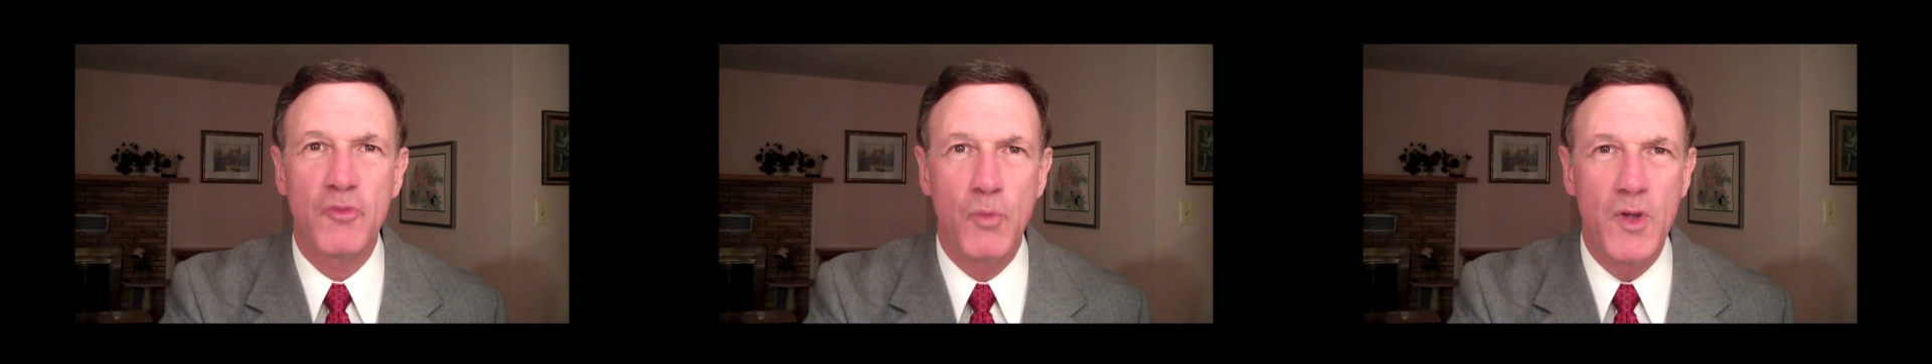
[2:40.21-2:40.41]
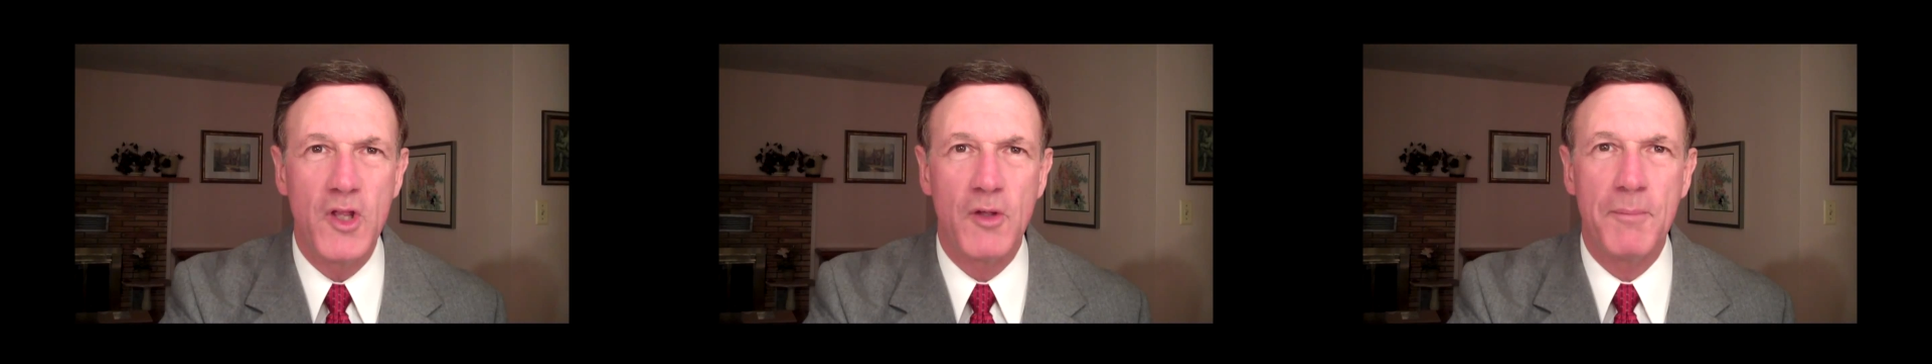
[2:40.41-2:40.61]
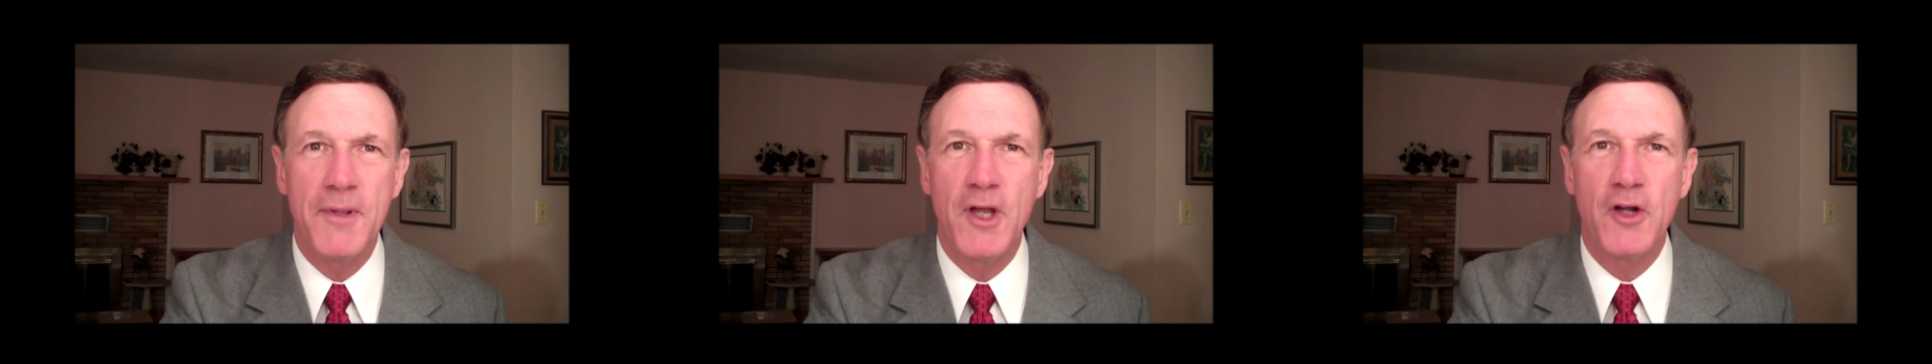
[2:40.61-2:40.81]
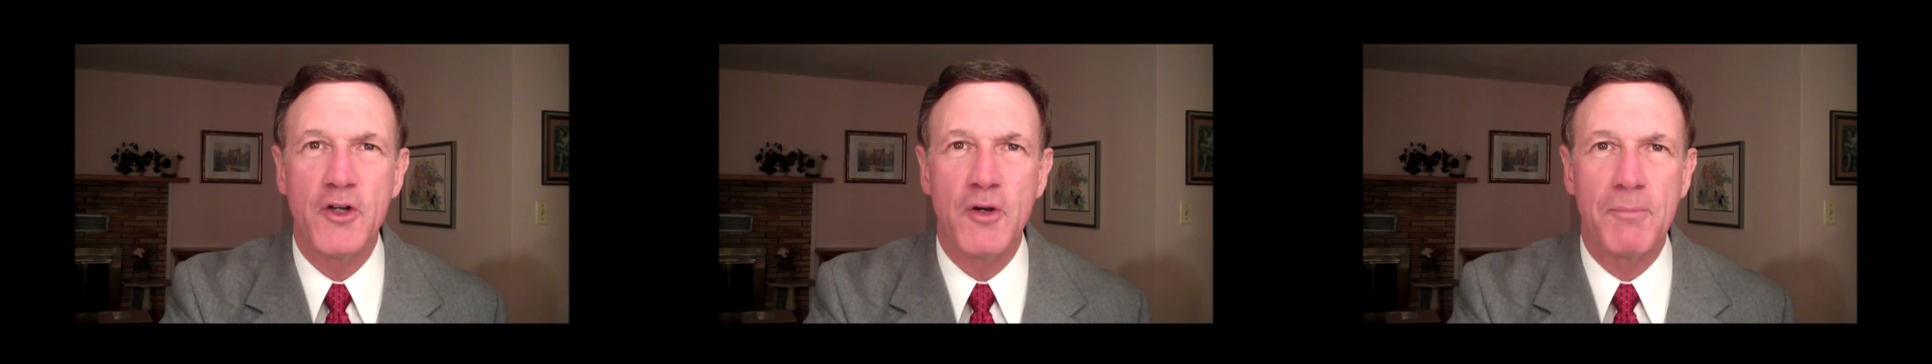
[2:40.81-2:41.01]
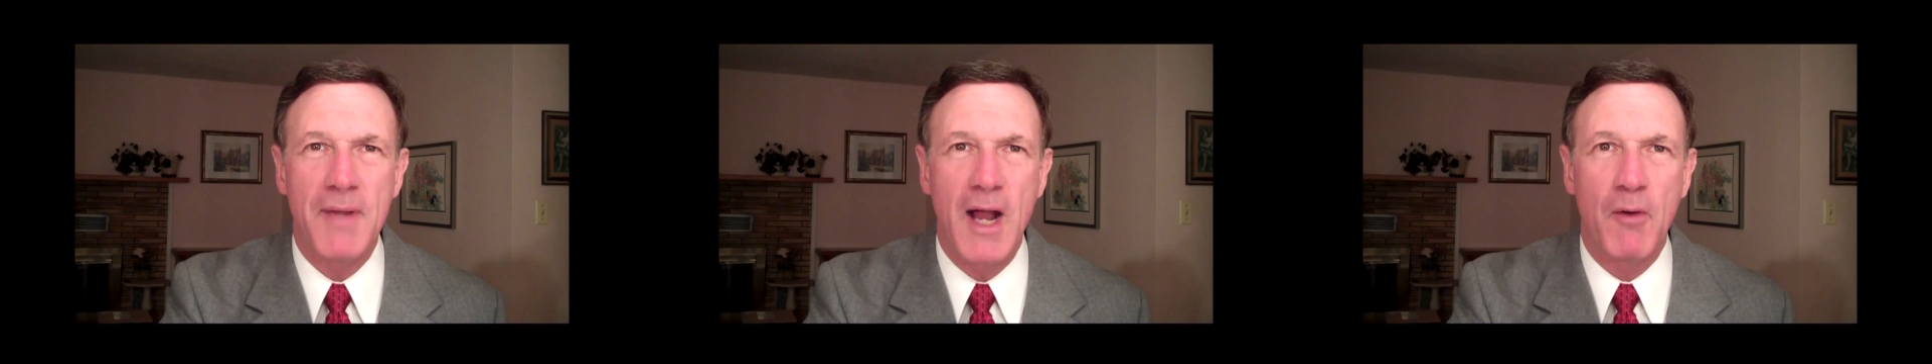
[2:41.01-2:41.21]
will be on
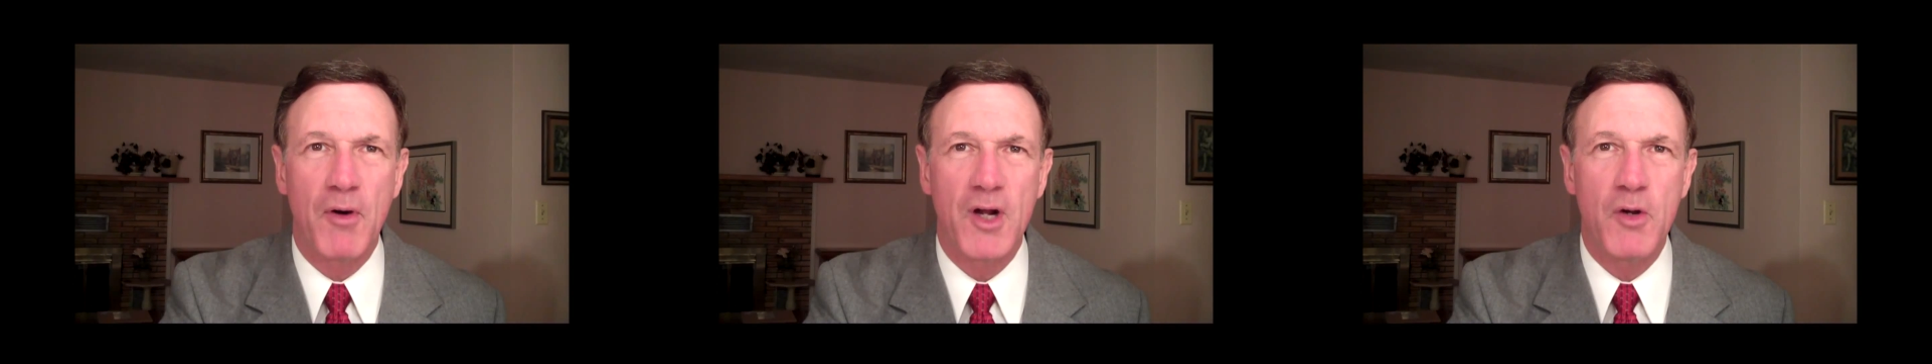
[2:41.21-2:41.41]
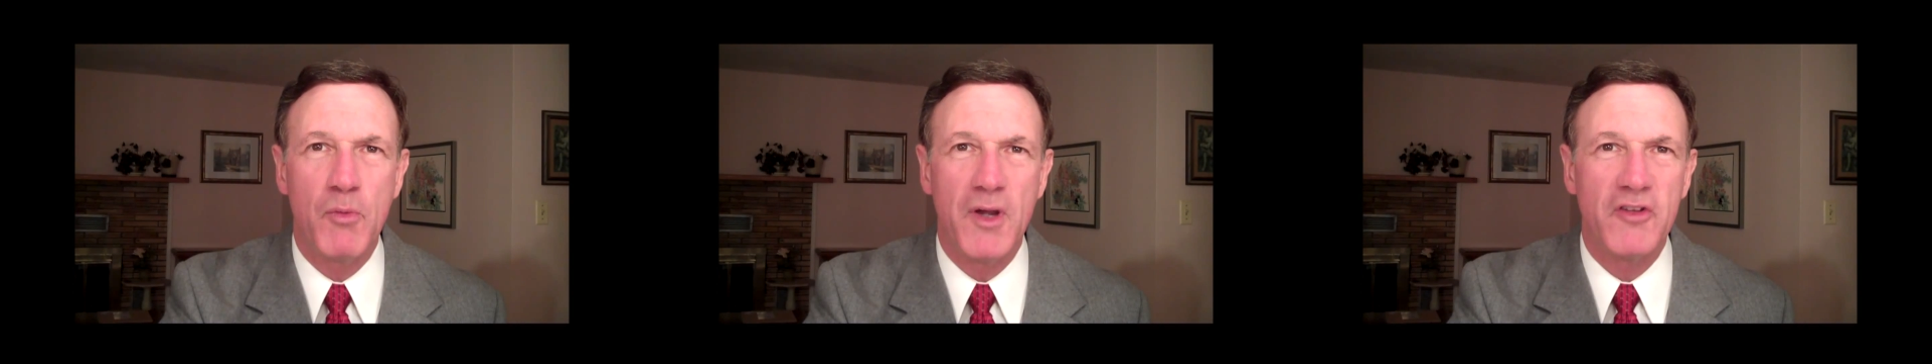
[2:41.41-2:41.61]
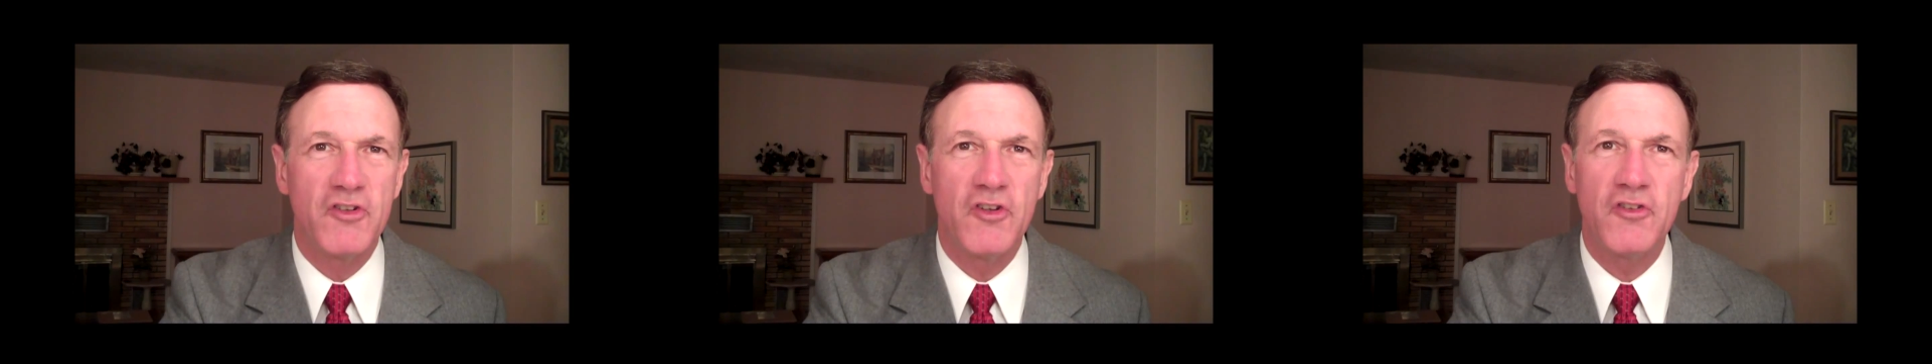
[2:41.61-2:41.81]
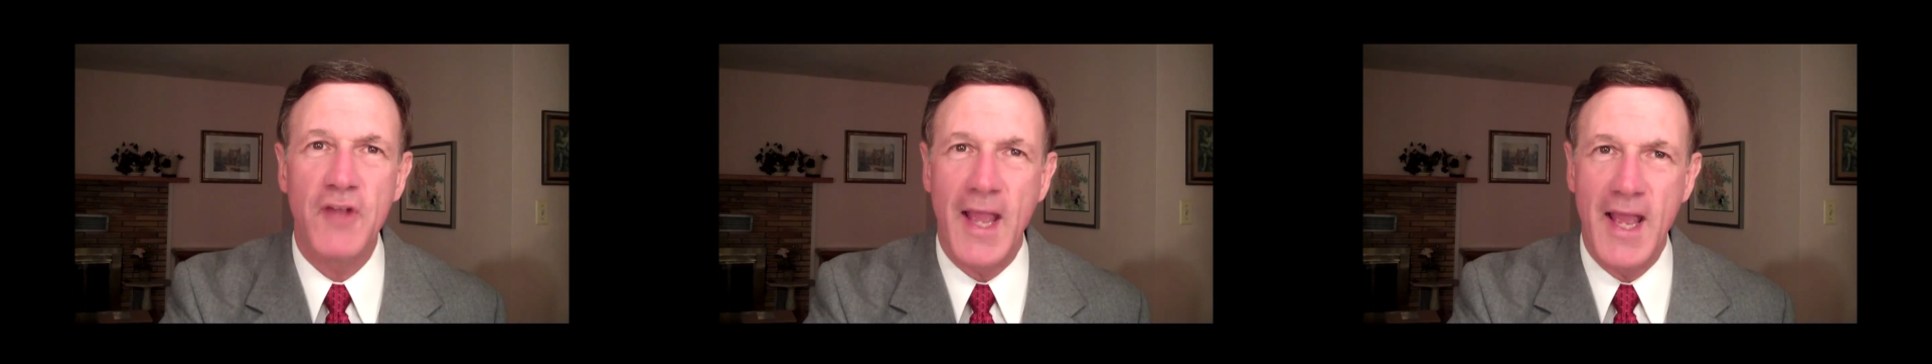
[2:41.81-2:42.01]
your power quizzes